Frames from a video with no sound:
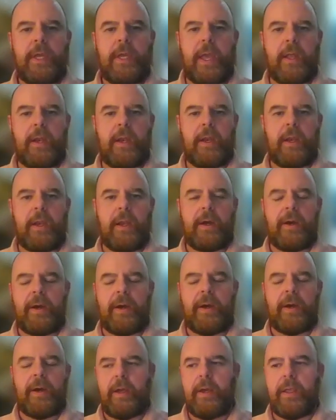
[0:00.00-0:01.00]
And
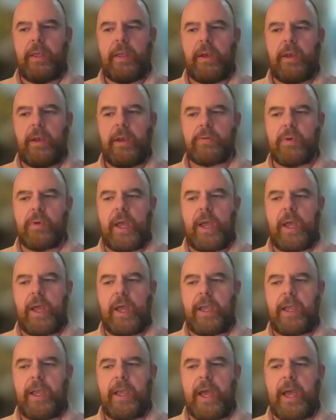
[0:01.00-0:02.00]
so
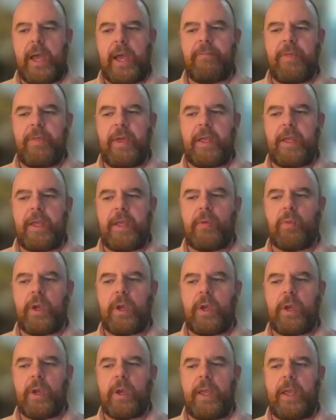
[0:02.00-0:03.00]
I kind of think that
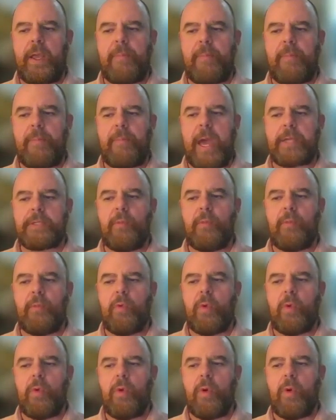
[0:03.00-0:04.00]
we're going to get back to a
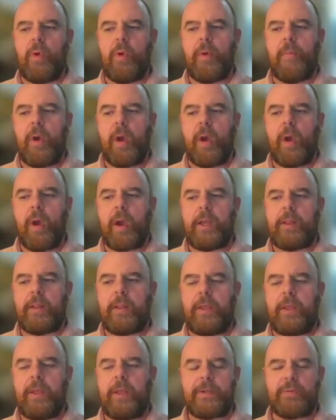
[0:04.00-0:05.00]
more normal market
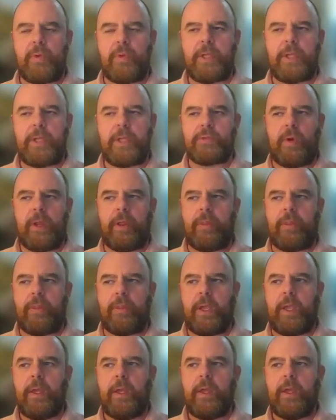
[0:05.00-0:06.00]
at the end of
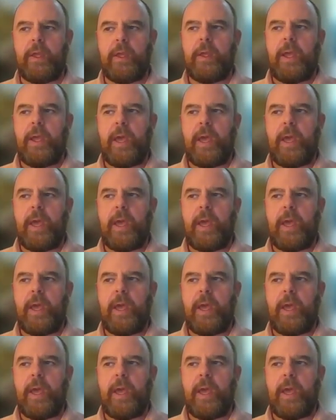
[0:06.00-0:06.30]
2023.